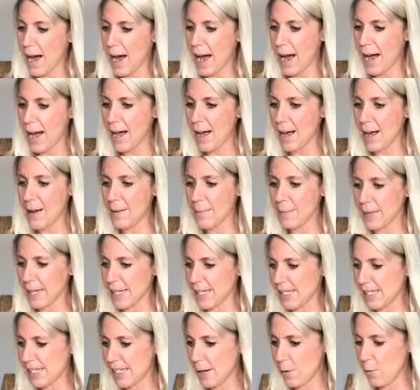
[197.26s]

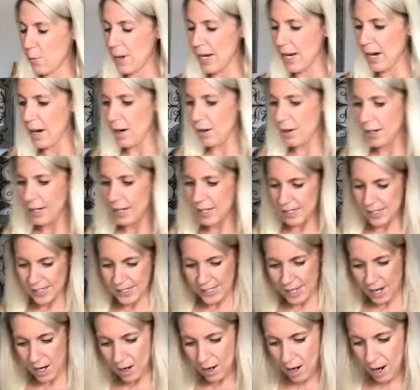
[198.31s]
let's see, we are gonna
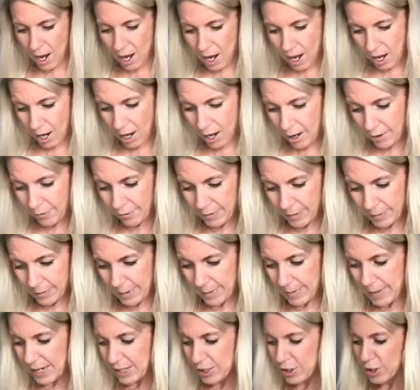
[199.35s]
start off, let me
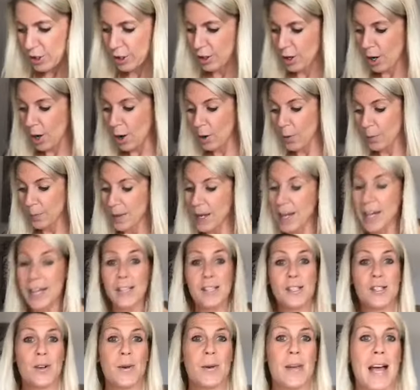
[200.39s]
make sure. Oh,
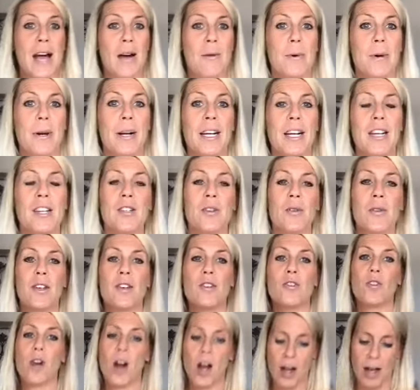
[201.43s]
so yeah, we're gonna do the
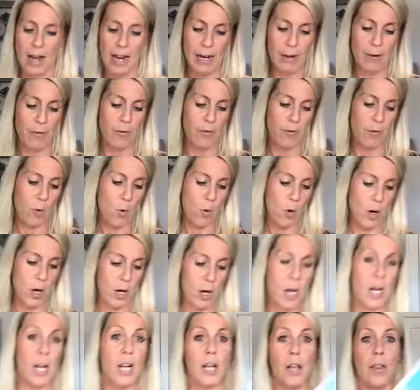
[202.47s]
drawing
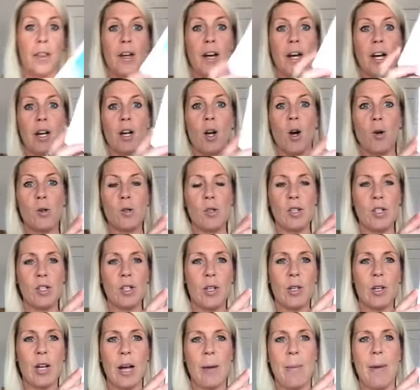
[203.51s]
for the
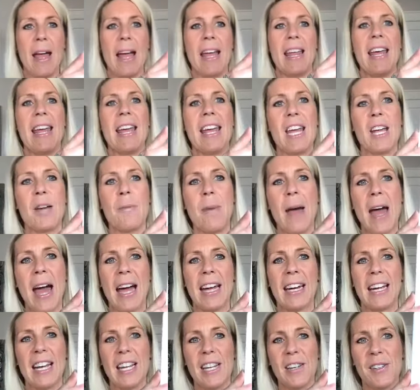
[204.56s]
Coastal Cabana ink
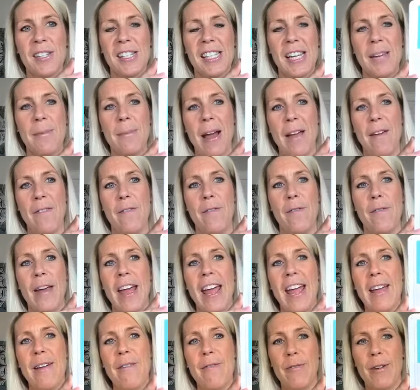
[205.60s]
pad. Can you see my
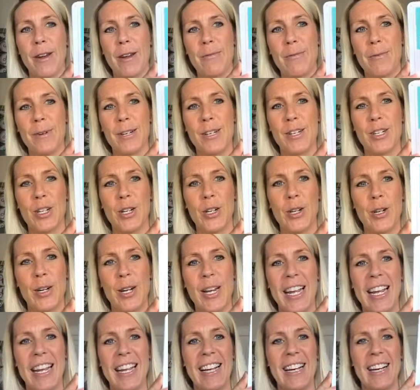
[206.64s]
favorite
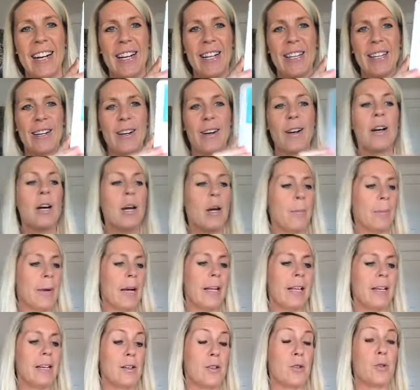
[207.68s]
returning color?
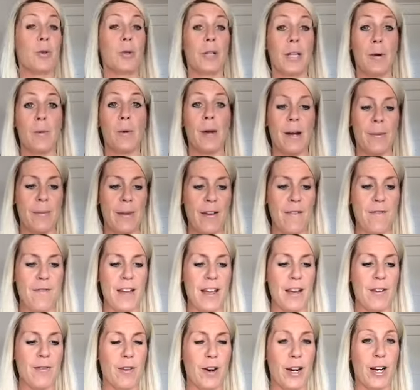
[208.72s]
Probably truly one of my
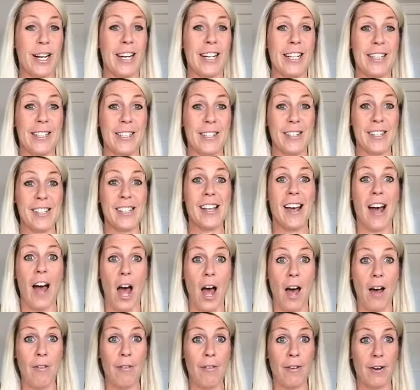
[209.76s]
favorite colors
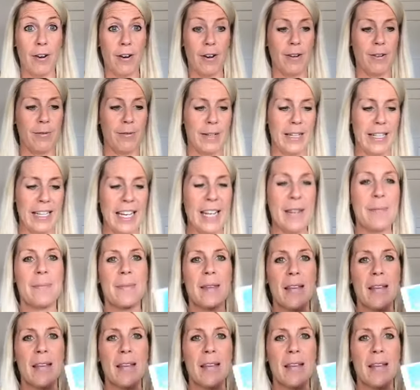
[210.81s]
ever, really.